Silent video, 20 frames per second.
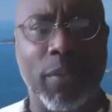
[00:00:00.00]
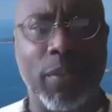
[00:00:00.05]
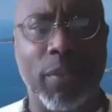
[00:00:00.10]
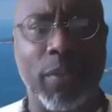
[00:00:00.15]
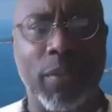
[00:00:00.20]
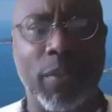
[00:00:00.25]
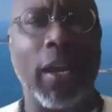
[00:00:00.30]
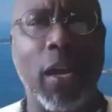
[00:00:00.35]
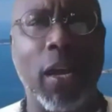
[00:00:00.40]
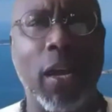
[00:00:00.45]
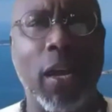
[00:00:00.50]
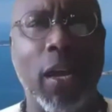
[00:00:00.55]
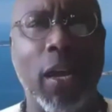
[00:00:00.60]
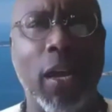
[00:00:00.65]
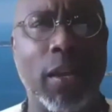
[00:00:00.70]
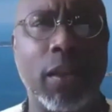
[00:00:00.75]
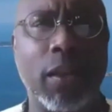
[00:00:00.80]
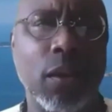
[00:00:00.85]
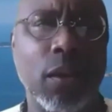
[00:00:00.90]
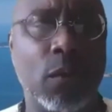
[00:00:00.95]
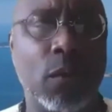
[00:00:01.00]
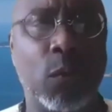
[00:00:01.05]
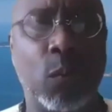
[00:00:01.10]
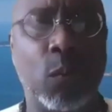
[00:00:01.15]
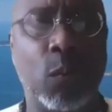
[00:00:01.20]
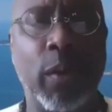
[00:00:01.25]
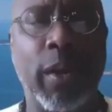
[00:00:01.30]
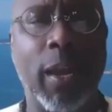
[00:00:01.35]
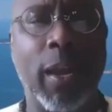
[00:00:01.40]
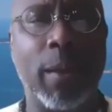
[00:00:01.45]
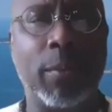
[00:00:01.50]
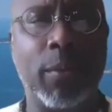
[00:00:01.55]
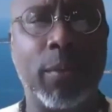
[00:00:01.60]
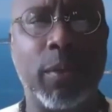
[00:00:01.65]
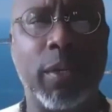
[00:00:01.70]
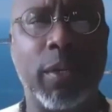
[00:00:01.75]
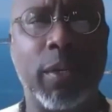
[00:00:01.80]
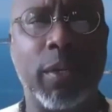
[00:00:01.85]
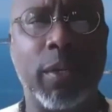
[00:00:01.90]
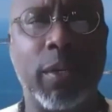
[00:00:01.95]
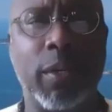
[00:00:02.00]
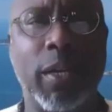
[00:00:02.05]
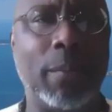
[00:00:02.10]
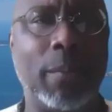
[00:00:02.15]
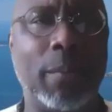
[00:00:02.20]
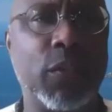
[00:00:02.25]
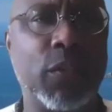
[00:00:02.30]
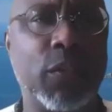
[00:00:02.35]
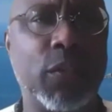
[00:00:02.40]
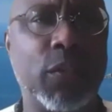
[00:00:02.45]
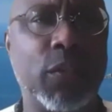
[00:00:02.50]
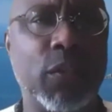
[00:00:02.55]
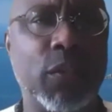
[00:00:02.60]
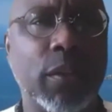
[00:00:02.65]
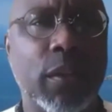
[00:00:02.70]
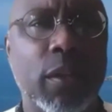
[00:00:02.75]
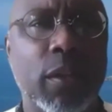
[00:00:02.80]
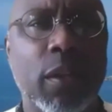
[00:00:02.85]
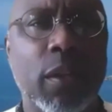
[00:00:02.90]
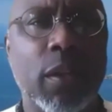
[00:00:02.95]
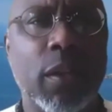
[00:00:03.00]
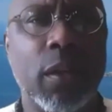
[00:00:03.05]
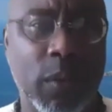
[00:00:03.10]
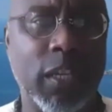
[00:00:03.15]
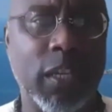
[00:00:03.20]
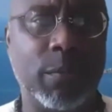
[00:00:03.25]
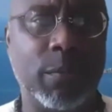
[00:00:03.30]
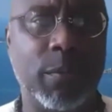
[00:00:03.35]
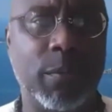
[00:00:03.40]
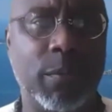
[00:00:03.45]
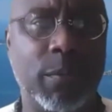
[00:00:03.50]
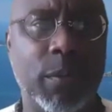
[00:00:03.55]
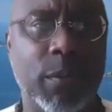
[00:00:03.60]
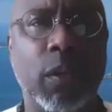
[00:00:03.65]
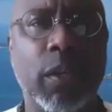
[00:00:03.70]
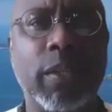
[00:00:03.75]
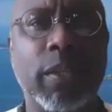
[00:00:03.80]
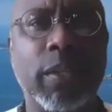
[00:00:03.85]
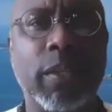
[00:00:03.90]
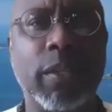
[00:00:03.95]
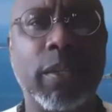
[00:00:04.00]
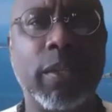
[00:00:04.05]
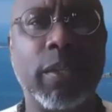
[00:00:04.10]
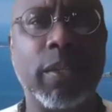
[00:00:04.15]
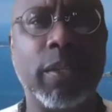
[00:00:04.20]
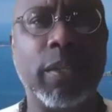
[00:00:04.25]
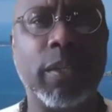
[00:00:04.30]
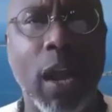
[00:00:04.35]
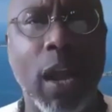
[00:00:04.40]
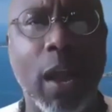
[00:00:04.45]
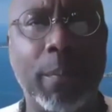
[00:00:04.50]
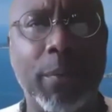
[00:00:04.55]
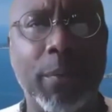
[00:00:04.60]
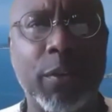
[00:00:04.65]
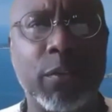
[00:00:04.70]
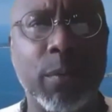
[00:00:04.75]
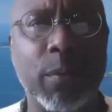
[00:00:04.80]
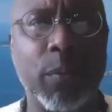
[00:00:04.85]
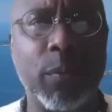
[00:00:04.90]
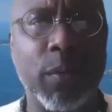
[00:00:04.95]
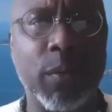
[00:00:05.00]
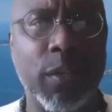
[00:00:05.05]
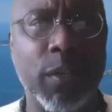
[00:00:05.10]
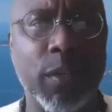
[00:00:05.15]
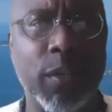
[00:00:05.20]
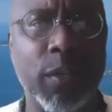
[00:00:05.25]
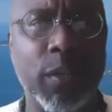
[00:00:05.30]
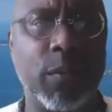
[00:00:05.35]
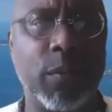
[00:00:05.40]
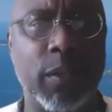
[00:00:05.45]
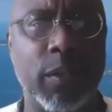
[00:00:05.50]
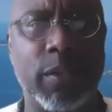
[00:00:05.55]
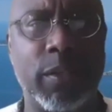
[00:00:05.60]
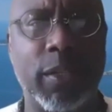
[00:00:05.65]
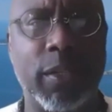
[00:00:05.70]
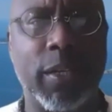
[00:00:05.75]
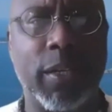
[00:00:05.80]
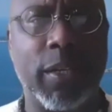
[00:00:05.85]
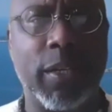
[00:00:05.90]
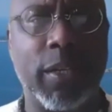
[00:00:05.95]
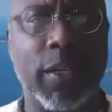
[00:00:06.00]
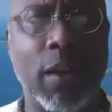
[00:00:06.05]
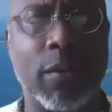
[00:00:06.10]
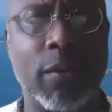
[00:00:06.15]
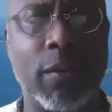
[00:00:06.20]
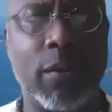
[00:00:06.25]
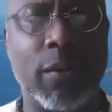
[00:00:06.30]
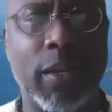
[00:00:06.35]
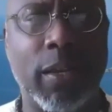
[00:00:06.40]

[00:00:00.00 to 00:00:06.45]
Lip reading: icon of what we're able to accomplish. We need to be realistic in our accomplishment. We need to be realistic in our